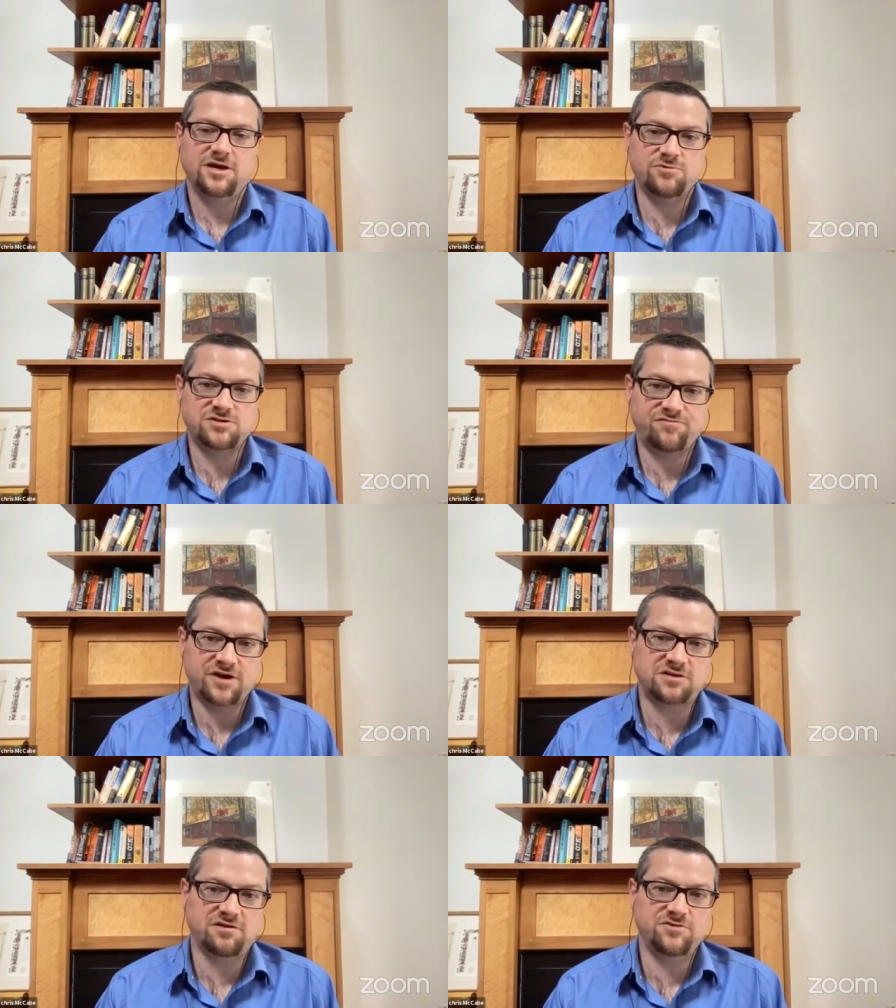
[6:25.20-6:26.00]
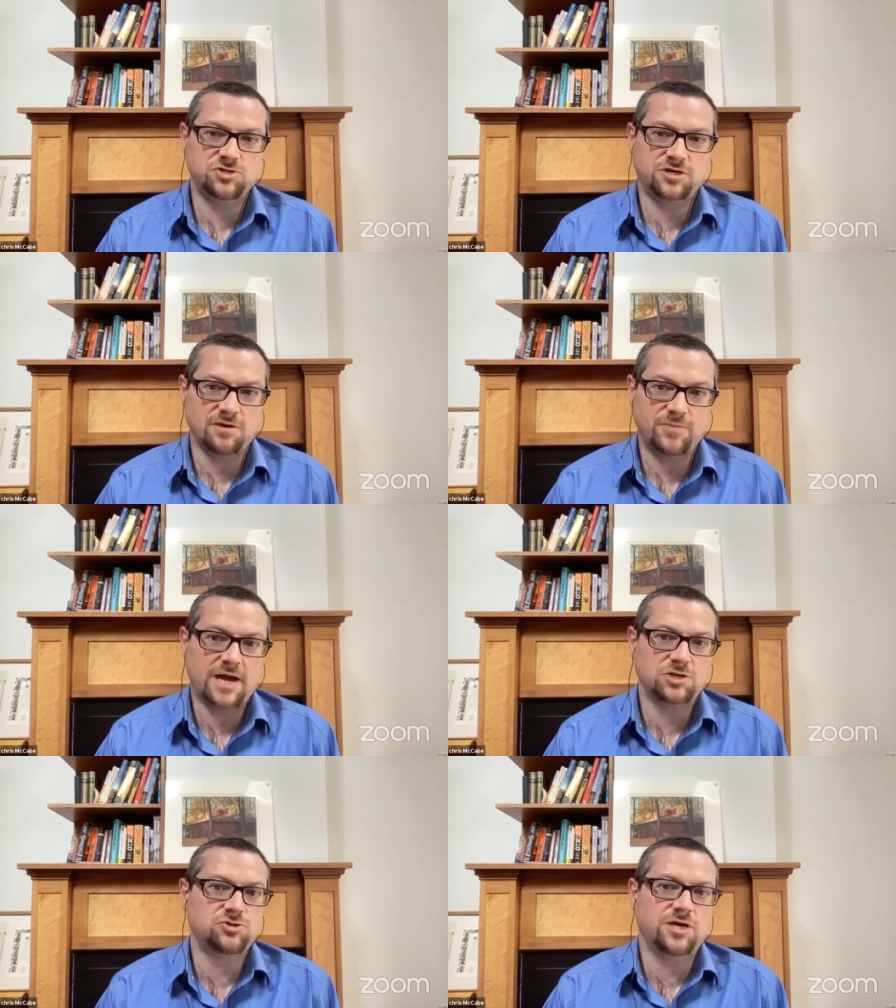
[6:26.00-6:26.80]
it was effective, you should come
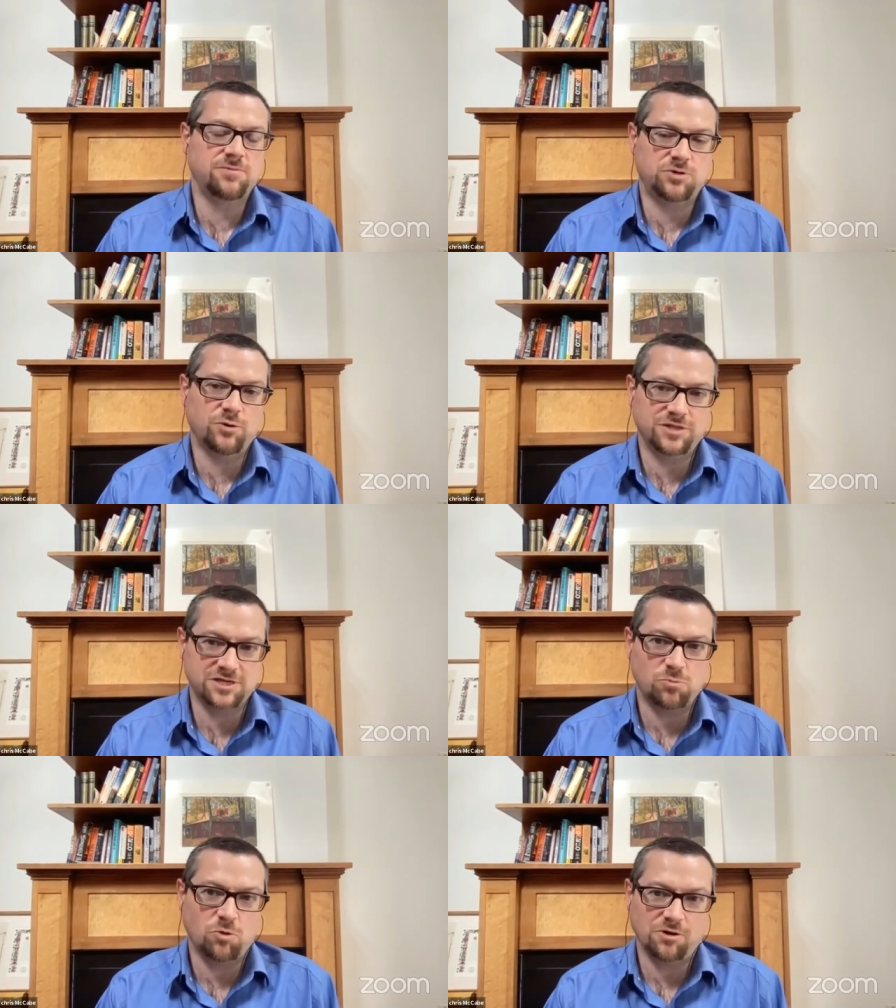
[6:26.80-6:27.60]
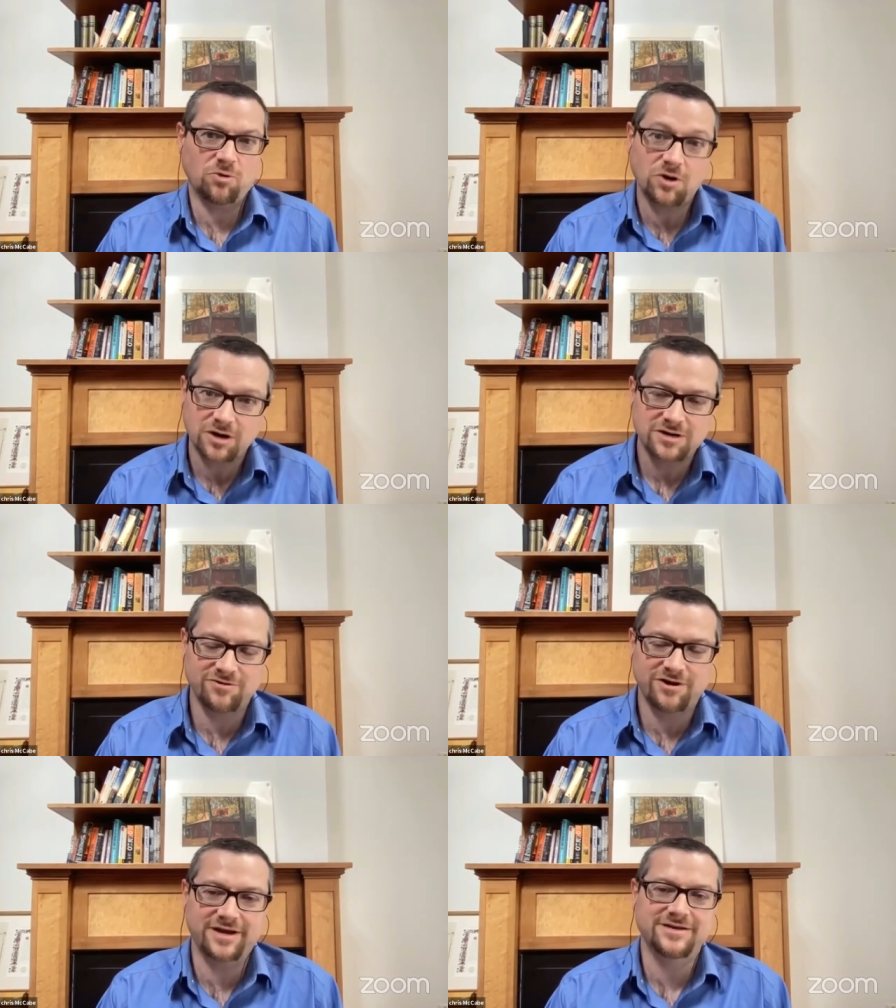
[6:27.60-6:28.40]
back, you should keep doing this more and more,
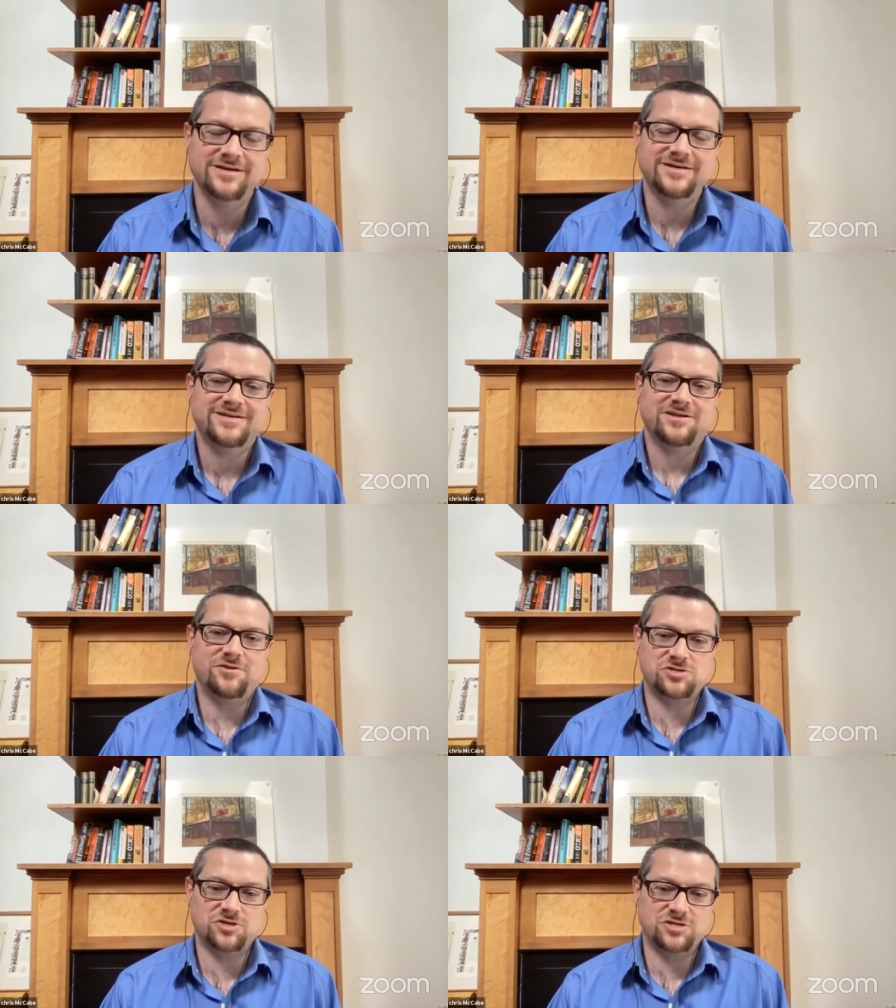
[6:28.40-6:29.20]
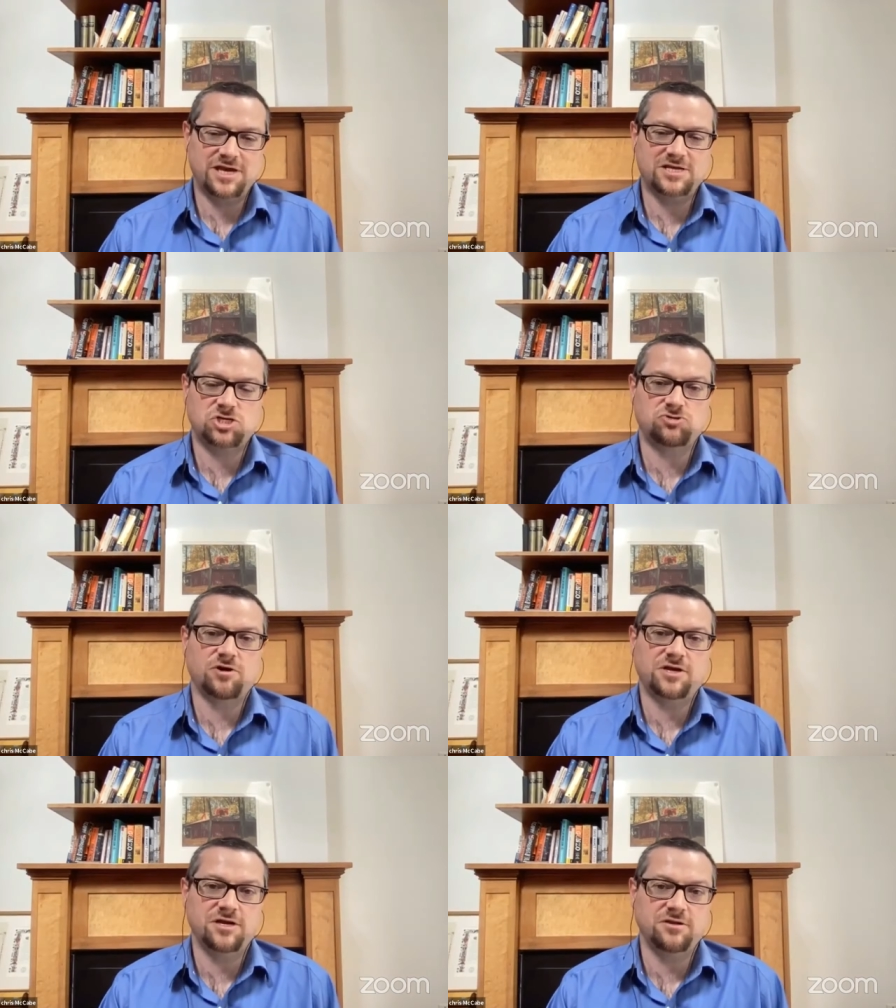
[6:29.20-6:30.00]
right? those are the days just
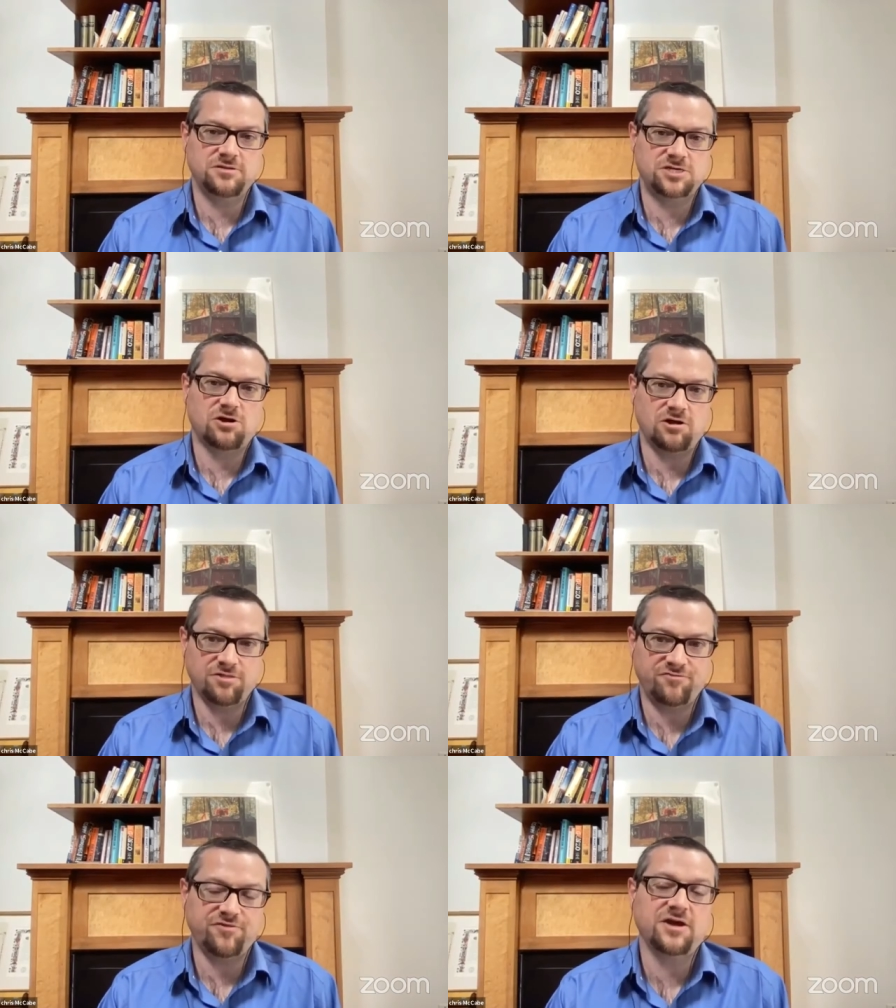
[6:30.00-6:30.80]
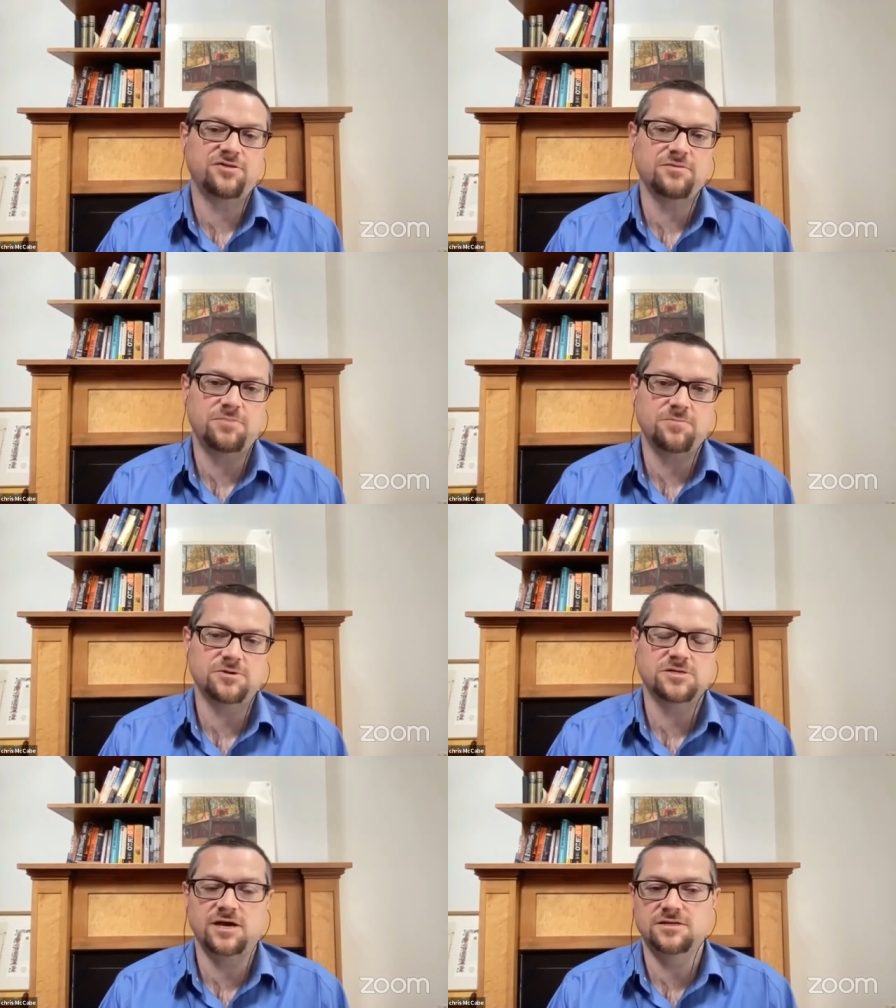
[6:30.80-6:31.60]
trying to install the faith in
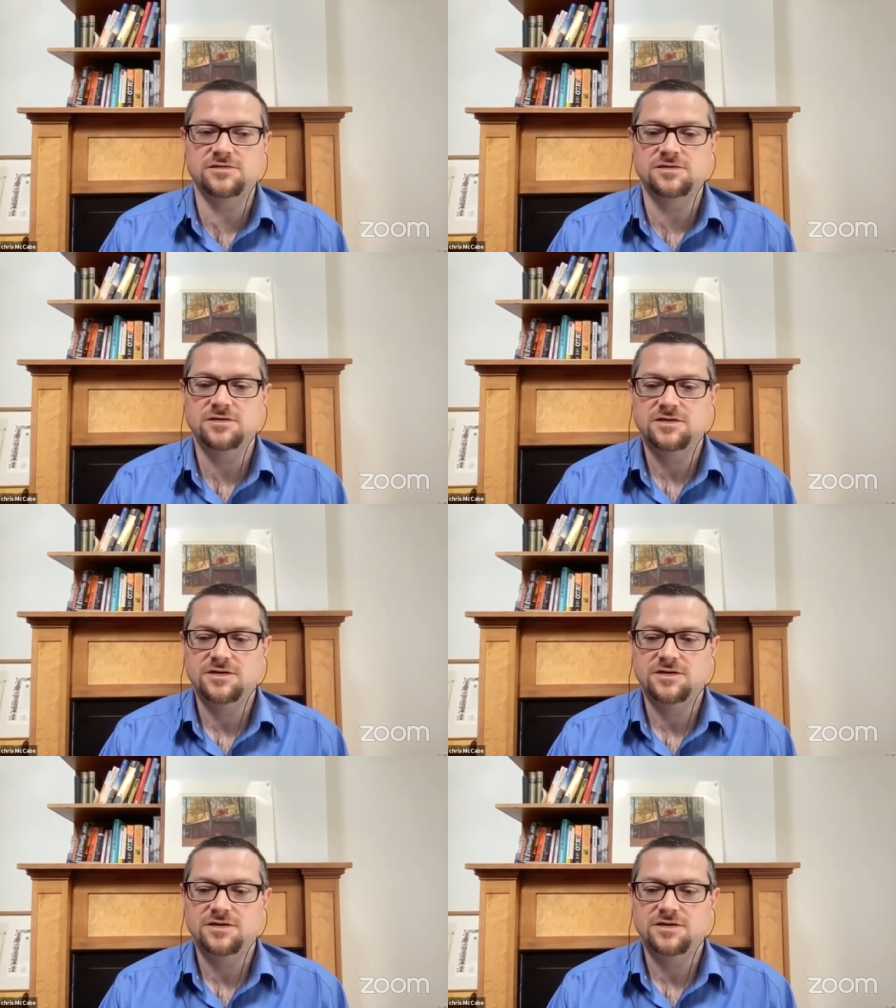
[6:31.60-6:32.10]
people's heads.